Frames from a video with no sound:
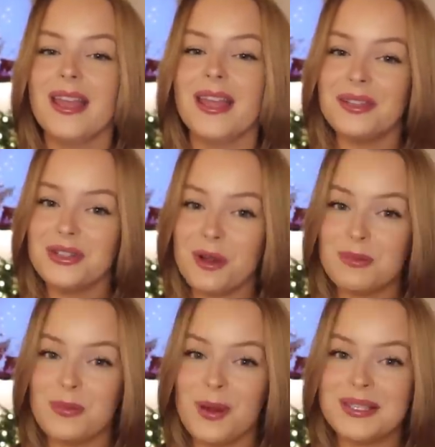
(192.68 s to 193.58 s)
in the
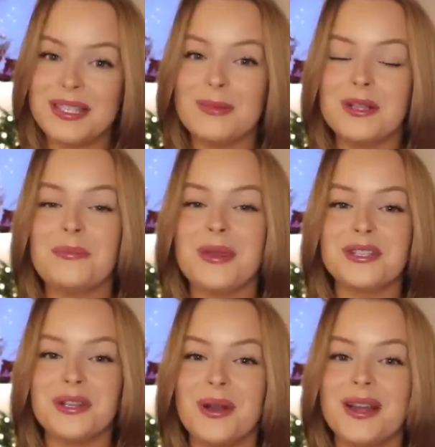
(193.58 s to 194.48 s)
description box down below. Make
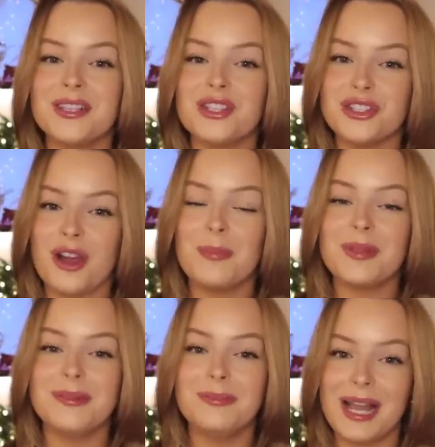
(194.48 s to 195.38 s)
sure you guys
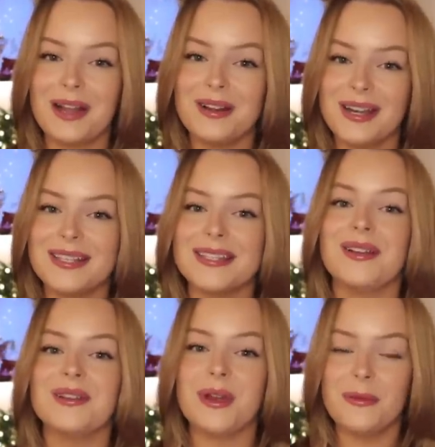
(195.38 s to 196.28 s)
shop the Black Friday
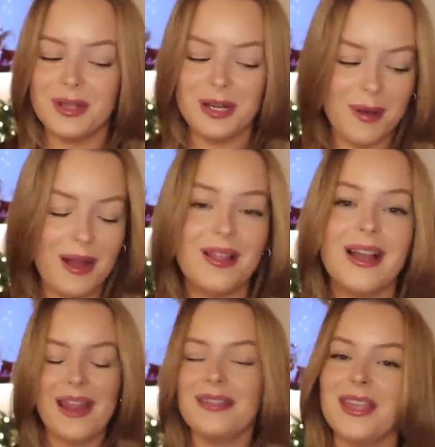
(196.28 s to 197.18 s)
sales on
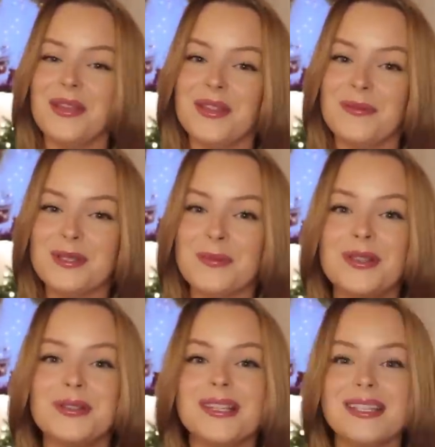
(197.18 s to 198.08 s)
PDPAOLA, and thank you to them for
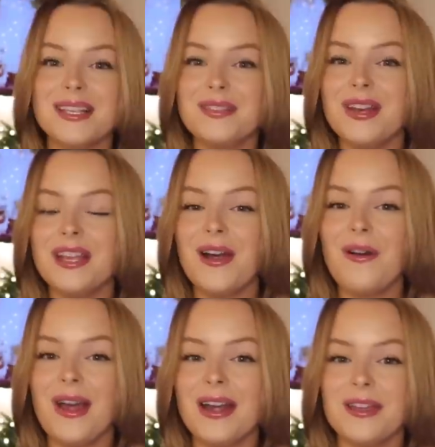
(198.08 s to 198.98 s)
sponsoring today's
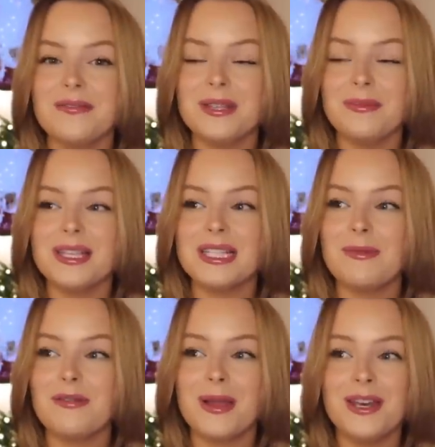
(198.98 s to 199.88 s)
video and gifting me
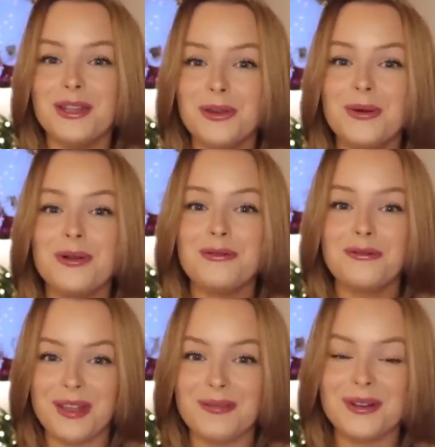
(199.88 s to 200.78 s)
some of my new
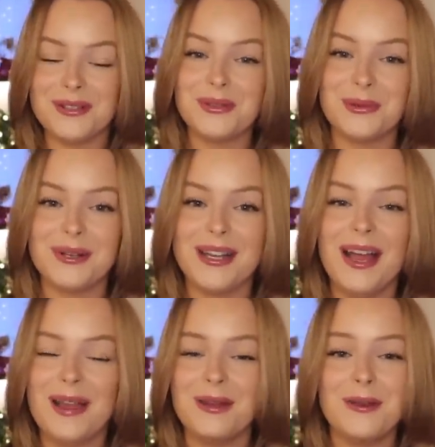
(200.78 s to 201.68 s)
favorite jewelry.
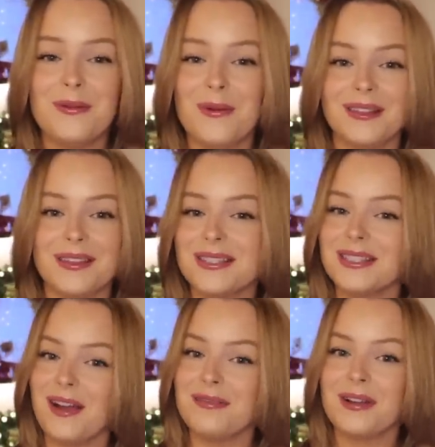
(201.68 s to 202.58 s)
I'm gonna be wearing this
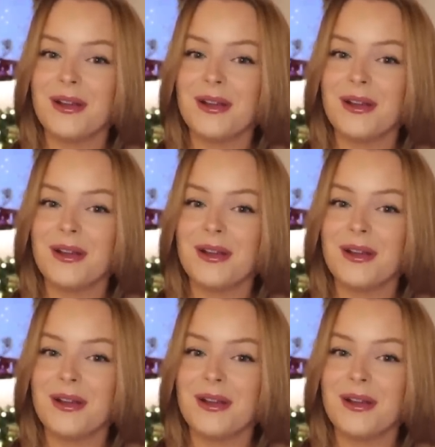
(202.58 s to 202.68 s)
stuff